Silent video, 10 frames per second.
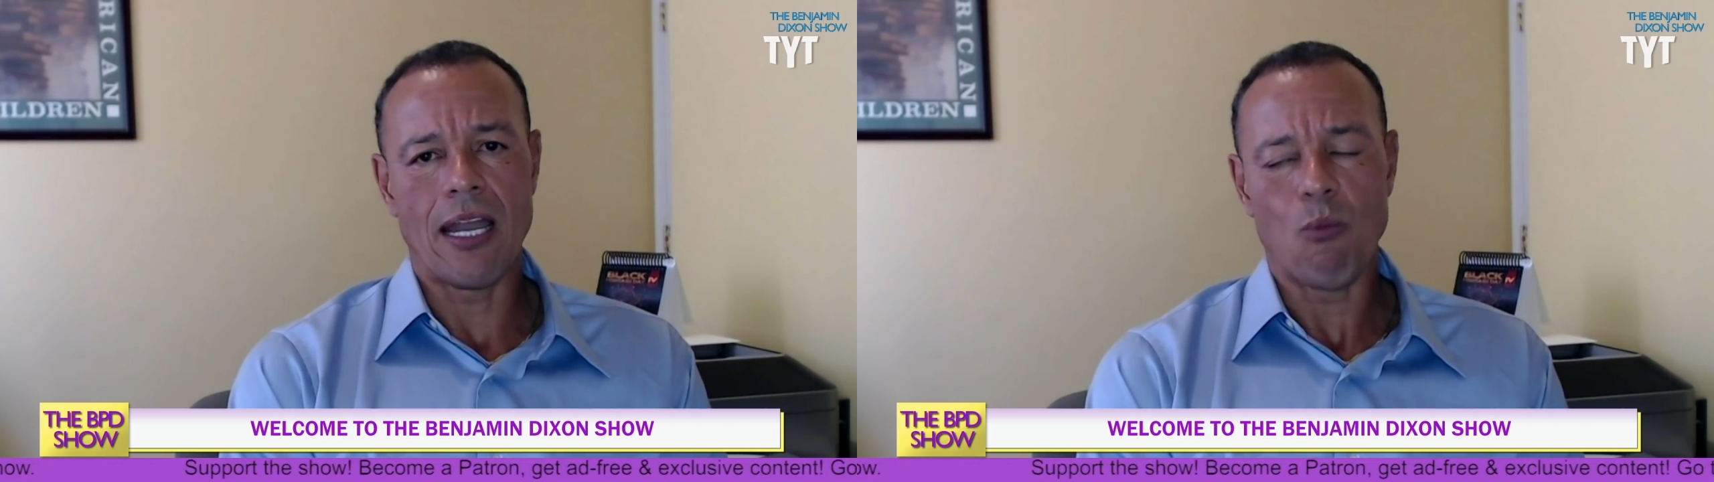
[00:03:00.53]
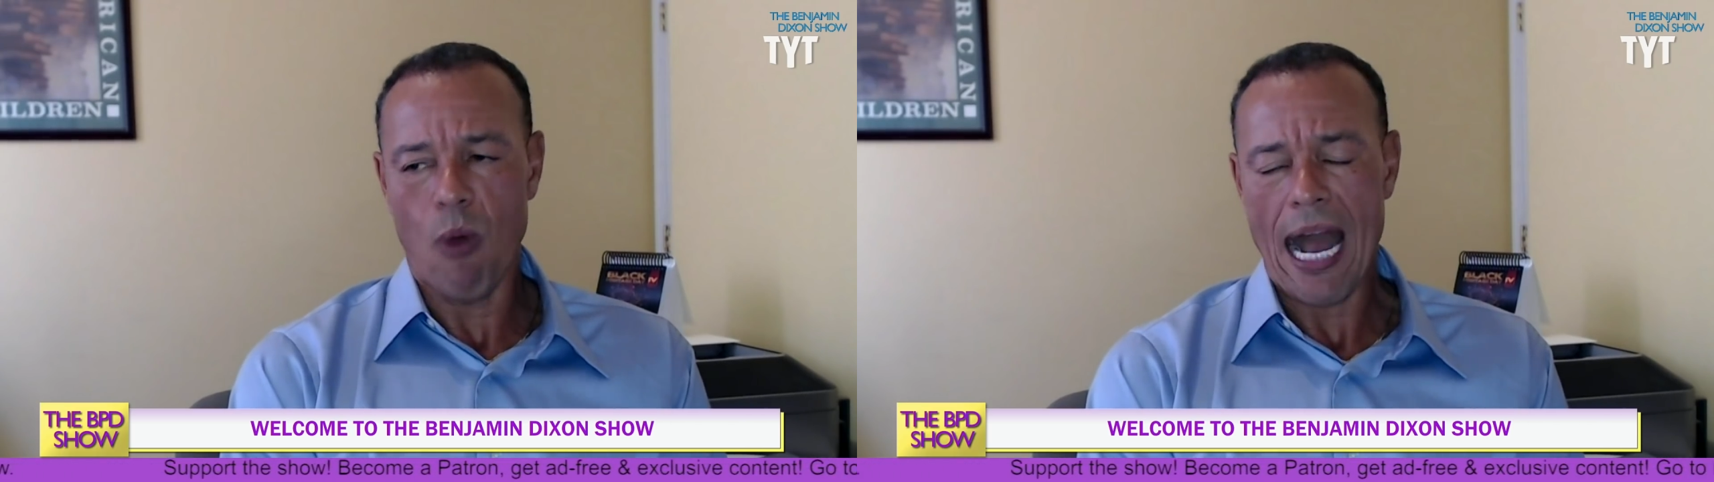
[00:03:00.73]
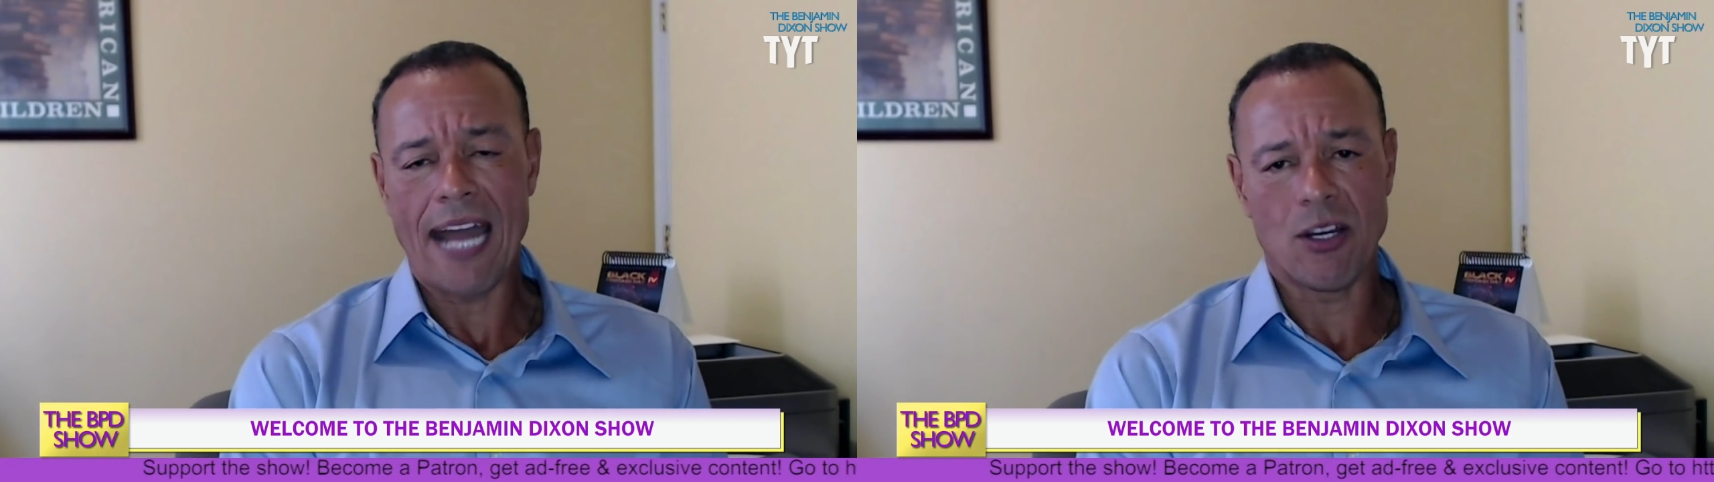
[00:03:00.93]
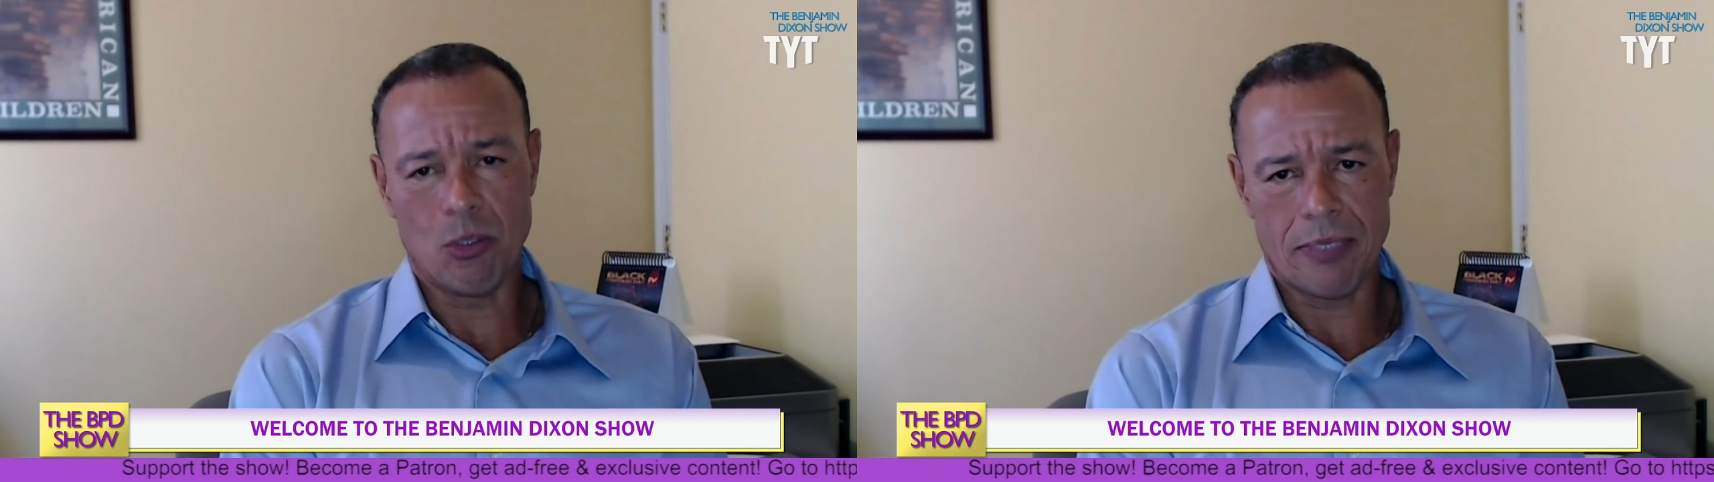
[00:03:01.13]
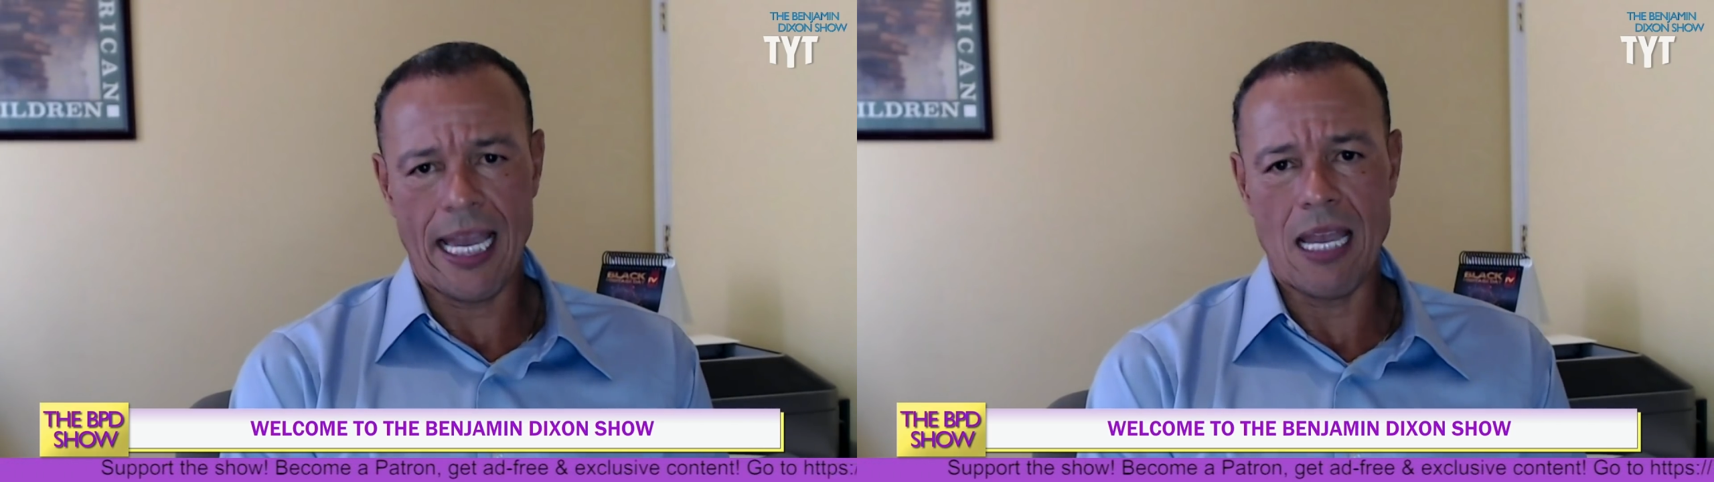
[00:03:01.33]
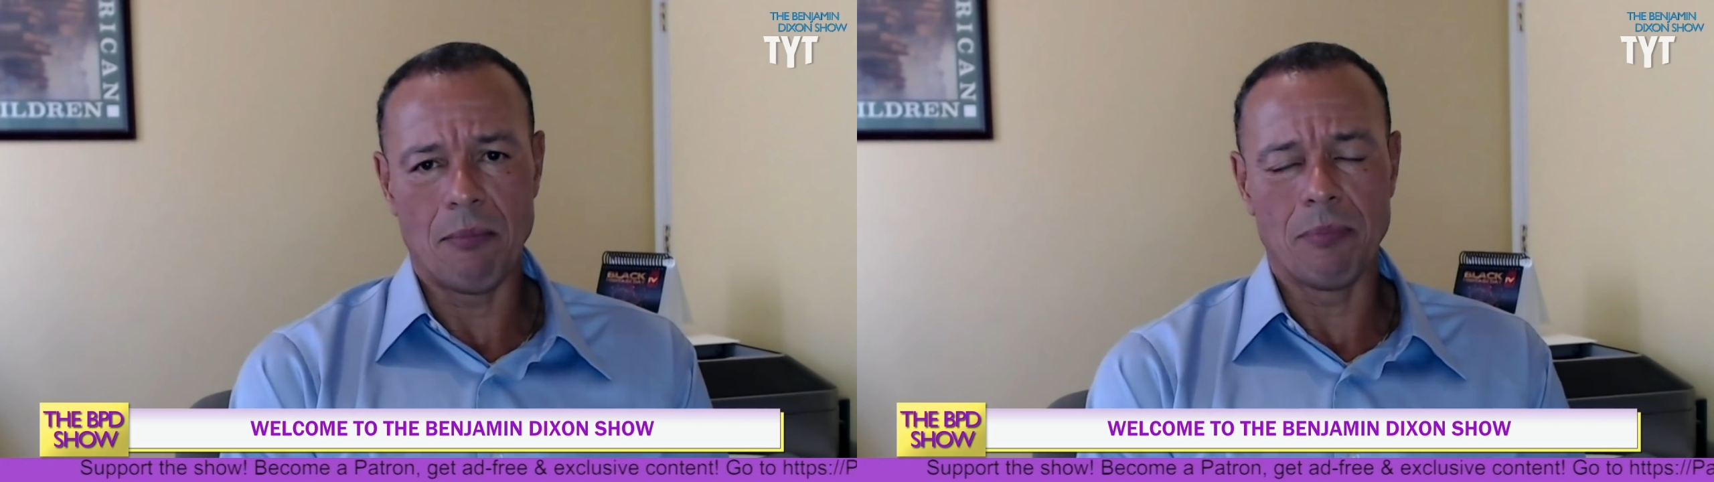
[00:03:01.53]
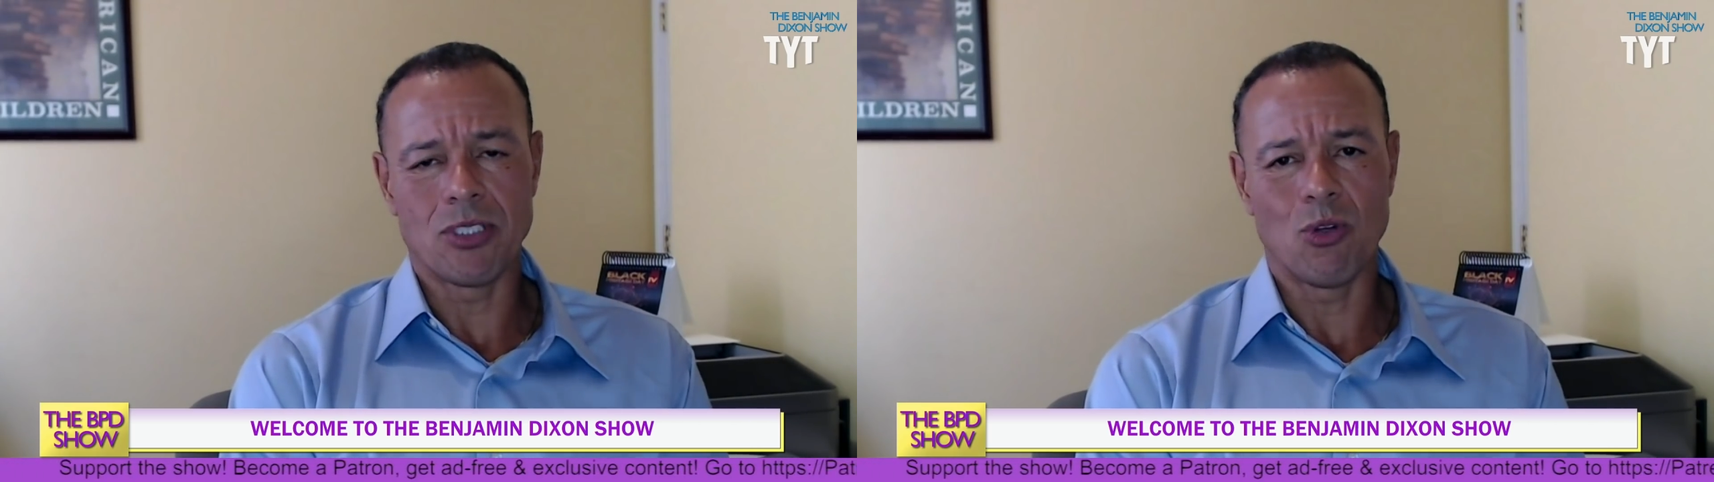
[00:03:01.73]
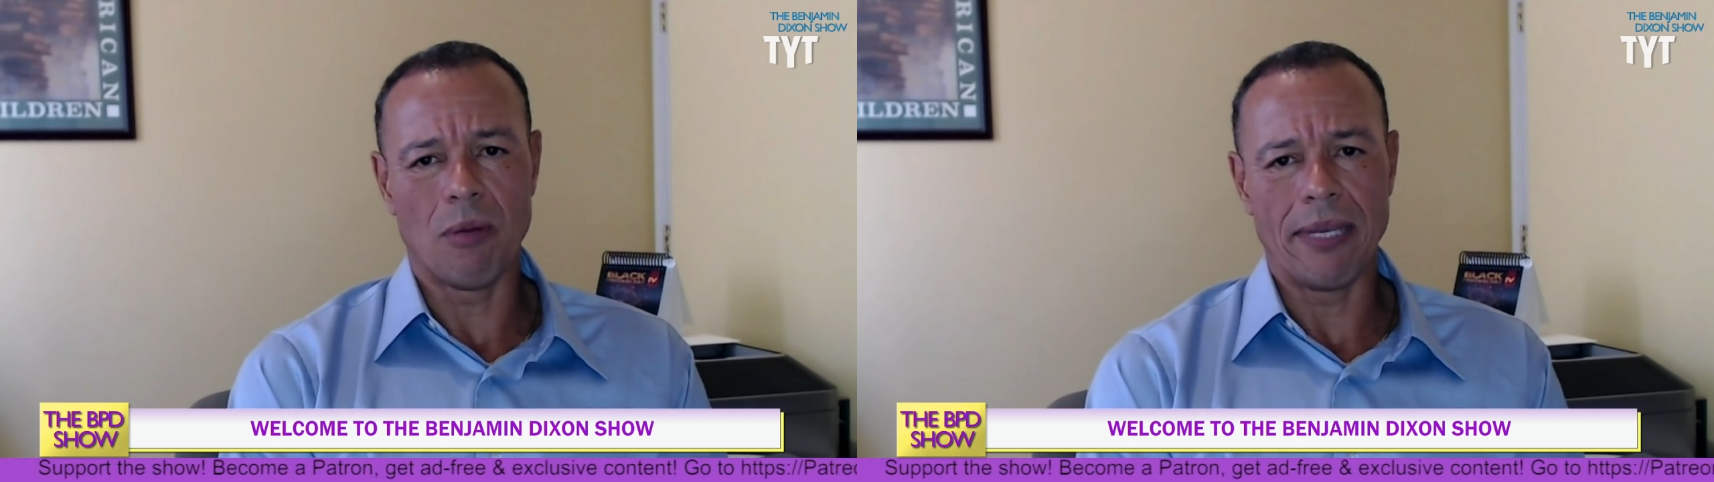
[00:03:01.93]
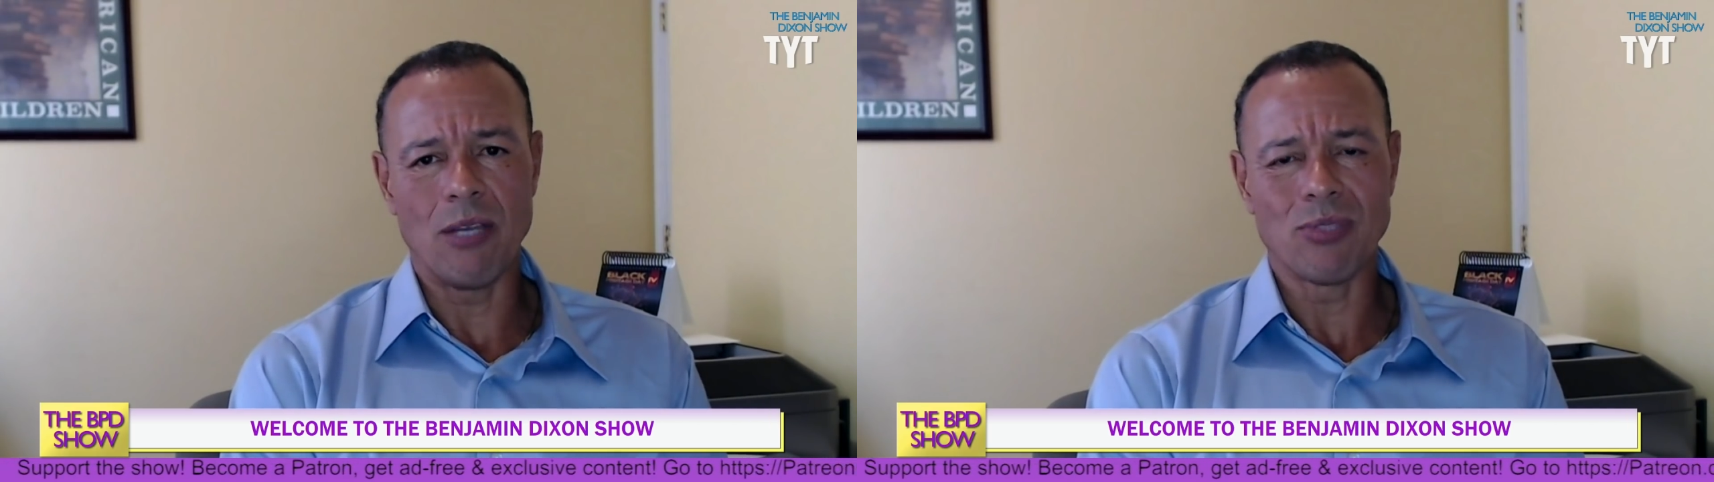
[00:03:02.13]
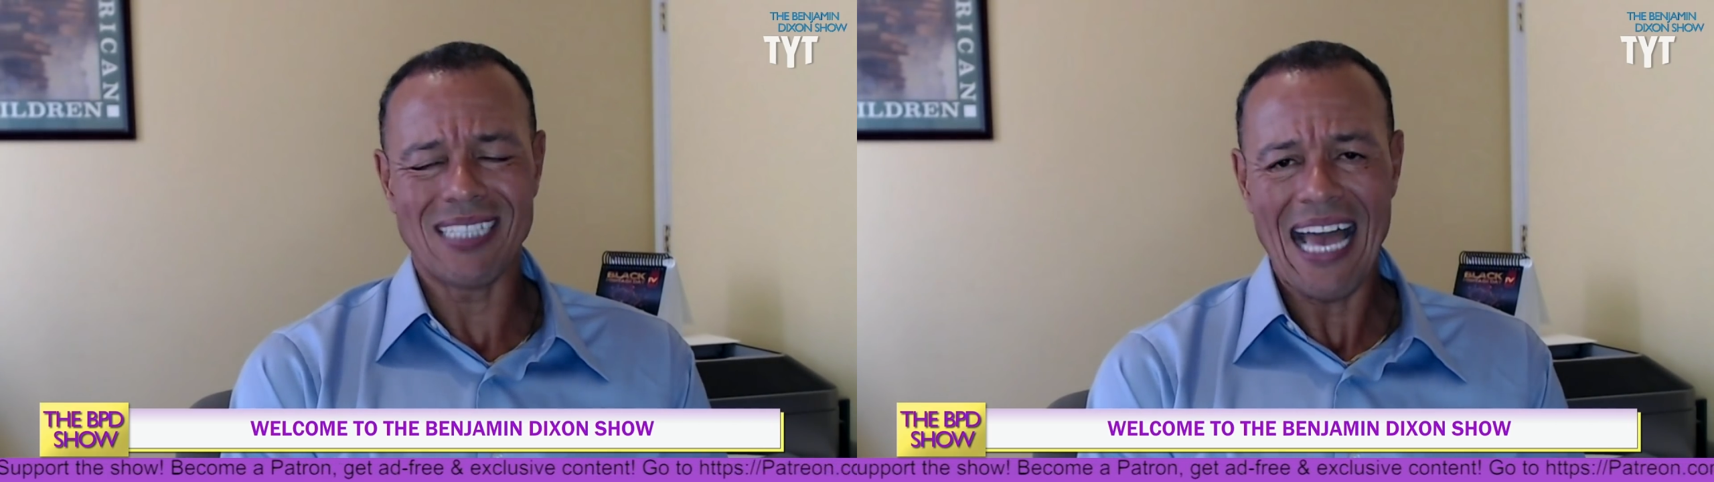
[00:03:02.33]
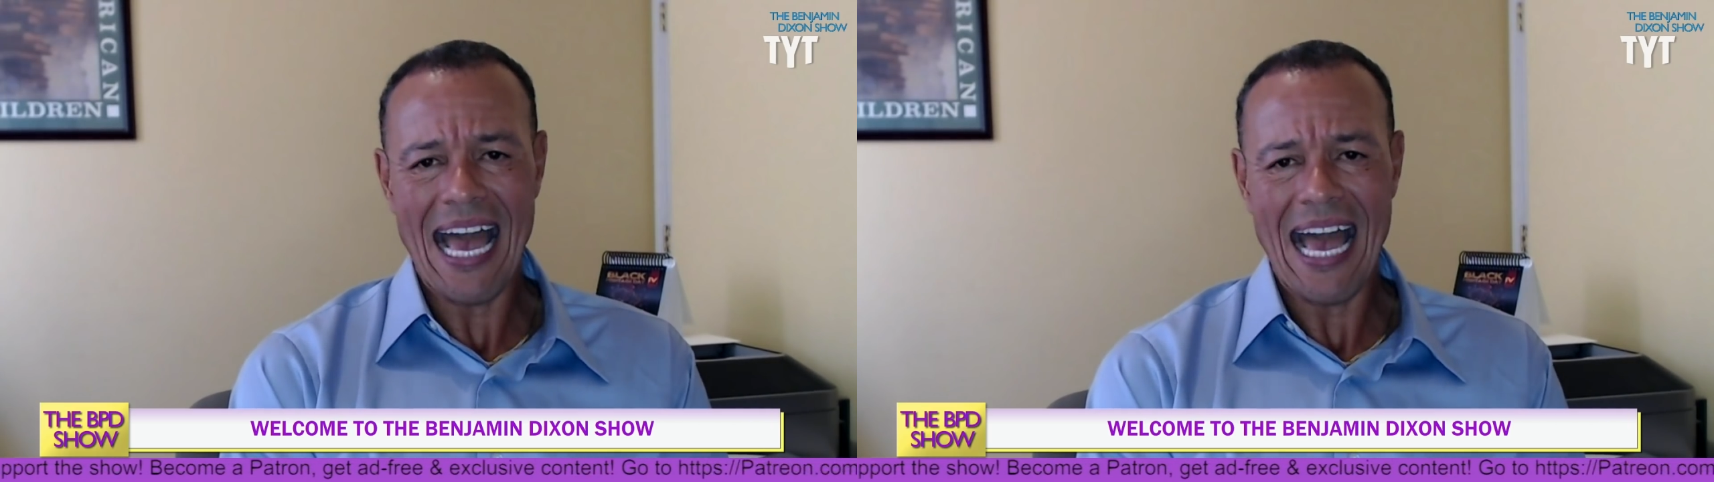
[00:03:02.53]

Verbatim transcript: and Wyatt came up to him and he was